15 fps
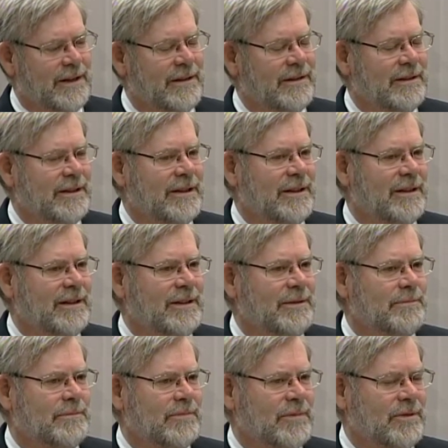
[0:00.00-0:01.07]
The
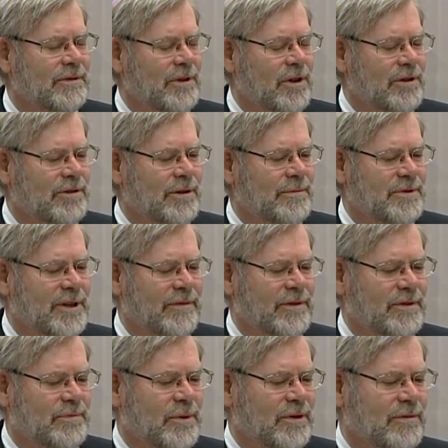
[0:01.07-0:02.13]
long-term
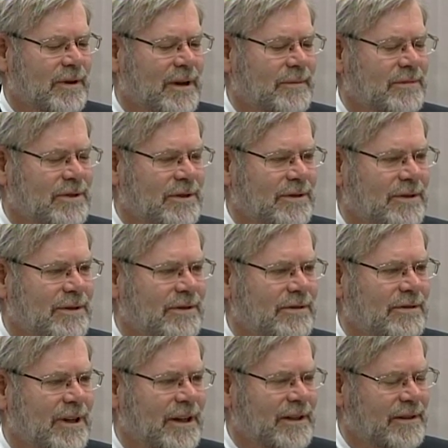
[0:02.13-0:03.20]
savings programs
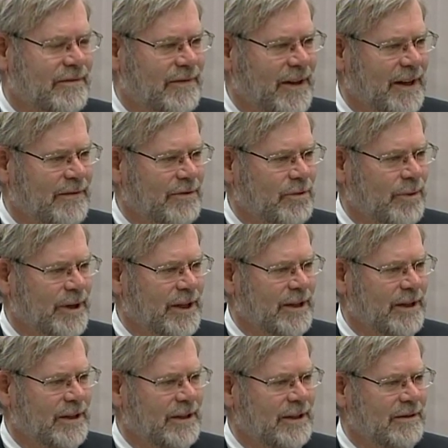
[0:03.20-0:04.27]
include like the
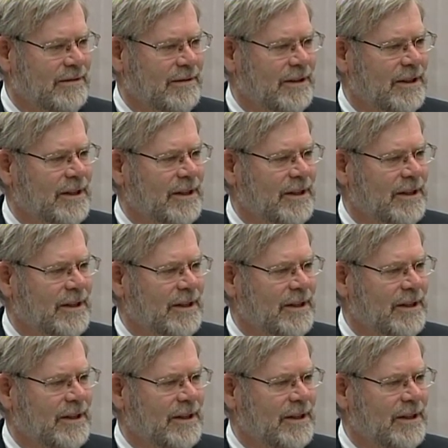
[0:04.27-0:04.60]
529,